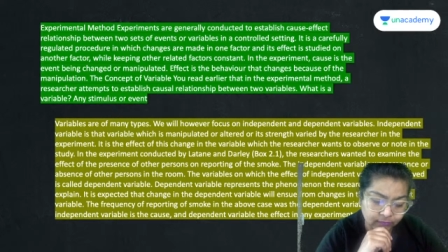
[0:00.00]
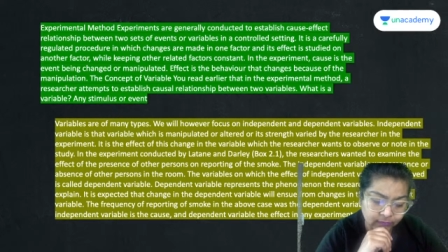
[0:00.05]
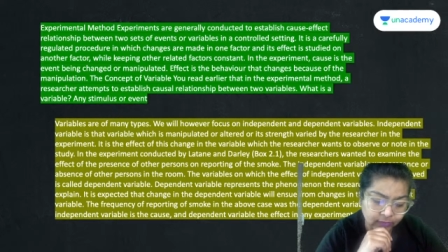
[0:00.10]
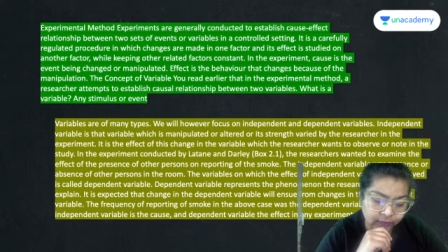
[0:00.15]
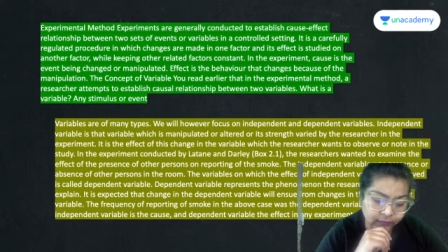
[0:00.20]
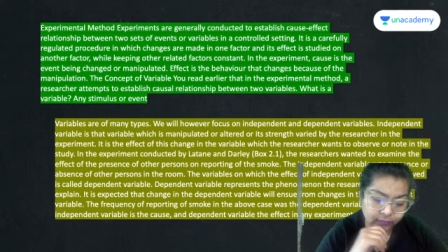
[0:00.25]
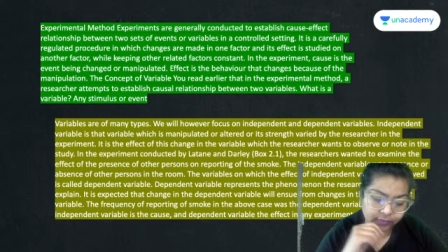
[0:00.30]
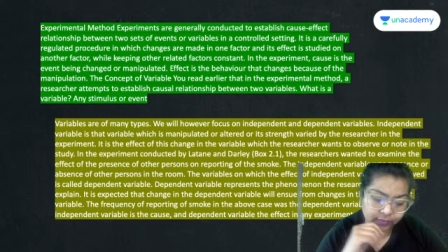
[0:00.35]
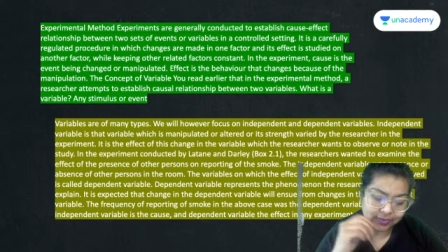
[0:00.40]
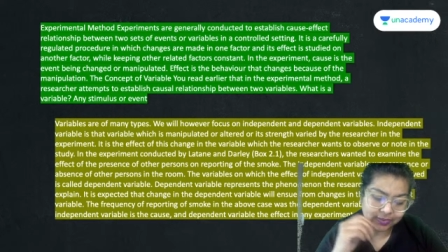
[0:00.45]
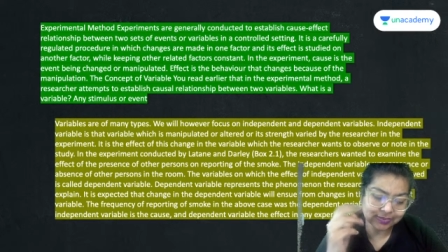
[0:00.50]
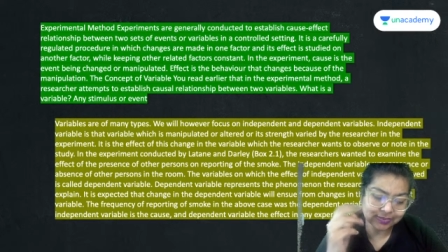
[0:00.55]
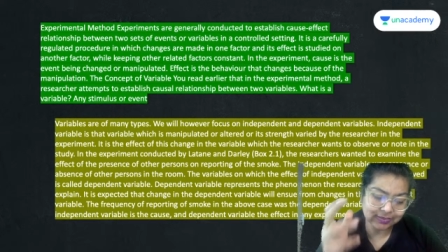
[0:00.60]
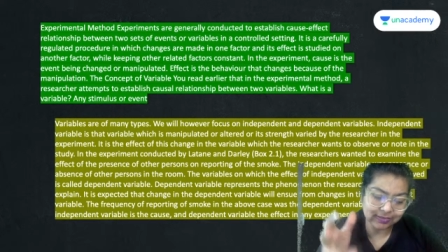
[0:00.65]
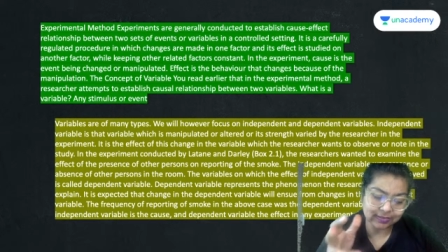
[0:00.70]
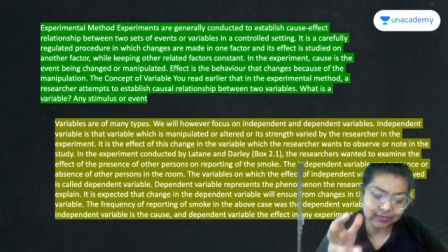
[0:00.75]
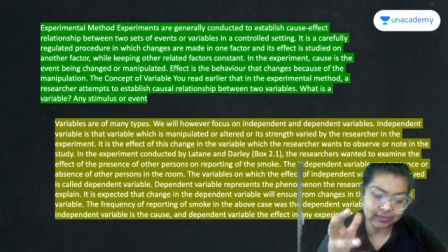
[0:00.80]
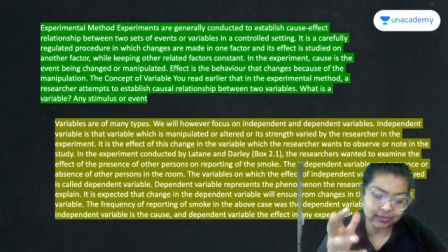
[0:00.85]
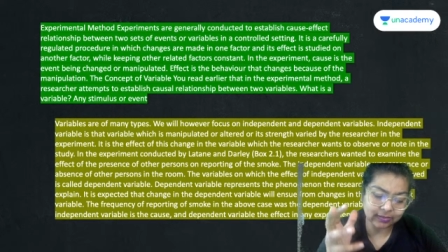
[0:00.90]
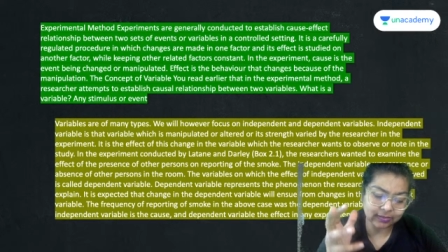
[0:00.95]
So this
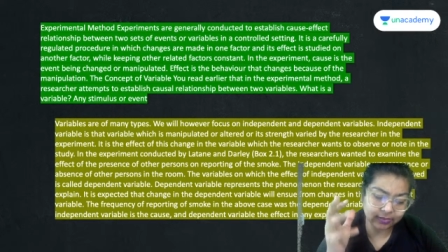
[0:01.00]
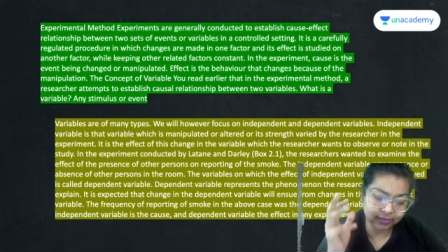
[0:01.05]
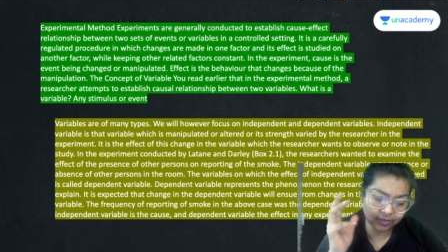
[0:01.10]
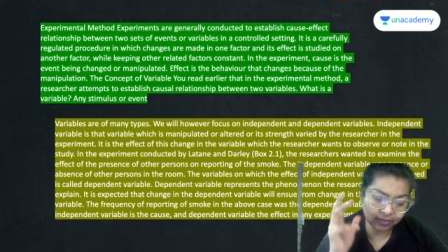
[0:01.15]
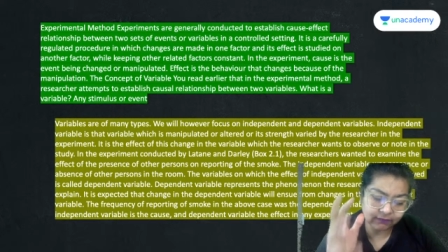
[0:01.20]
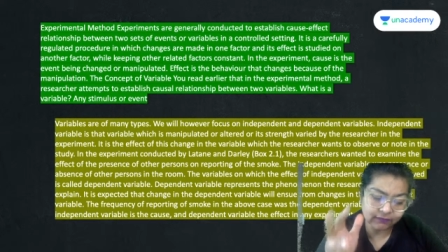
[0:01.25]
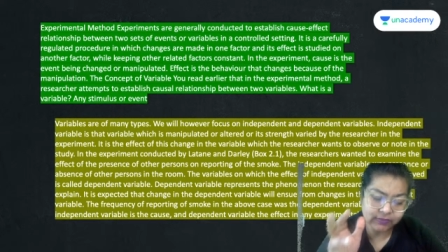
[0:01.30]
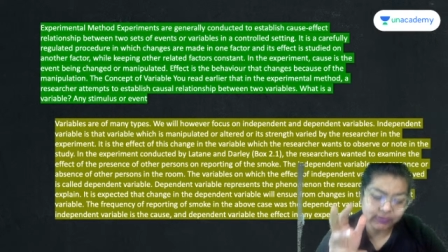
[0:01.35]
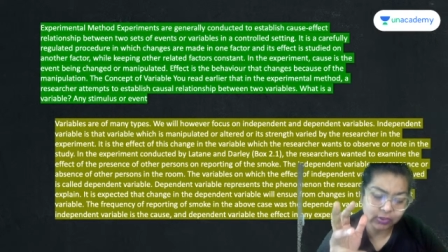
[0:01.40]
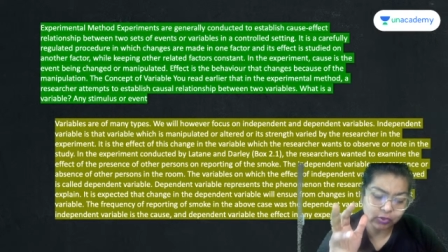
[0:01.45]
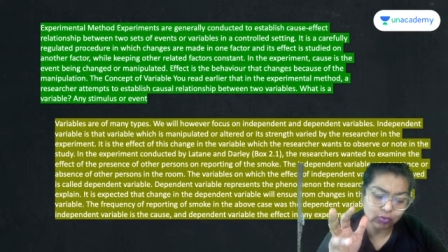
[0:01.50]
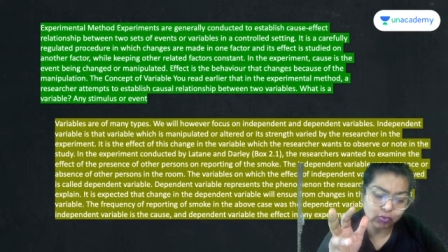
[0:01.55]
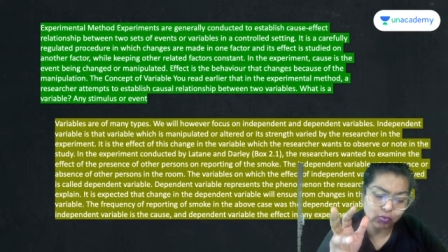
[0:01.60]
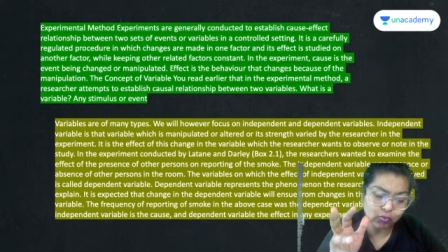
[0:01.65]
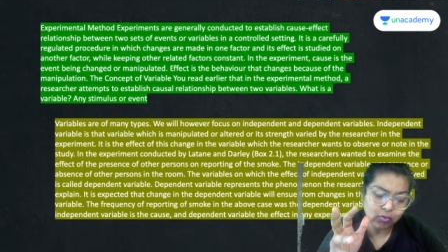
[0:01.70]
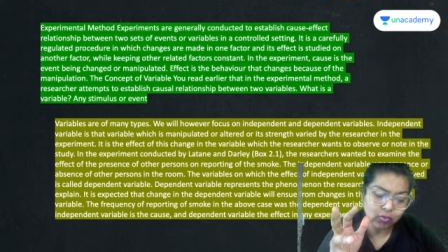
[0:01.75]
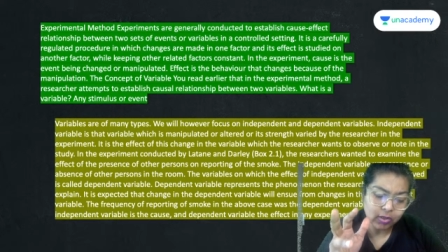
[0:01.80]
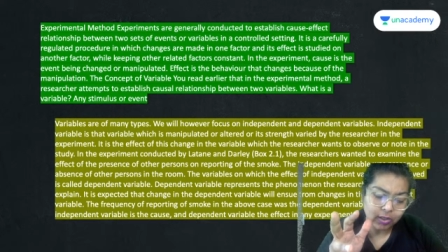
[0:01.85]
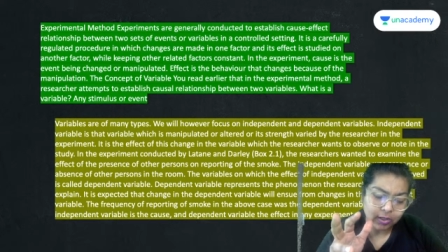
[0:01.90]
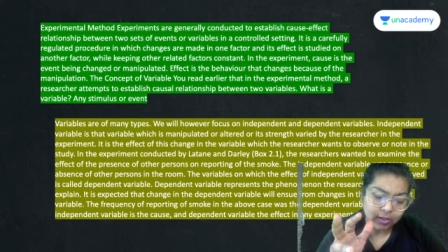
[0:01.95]
gives
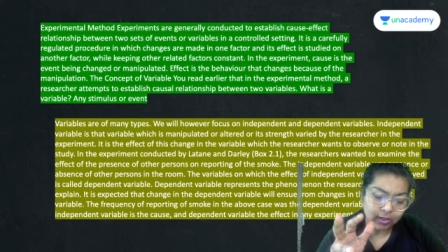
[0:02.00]
you,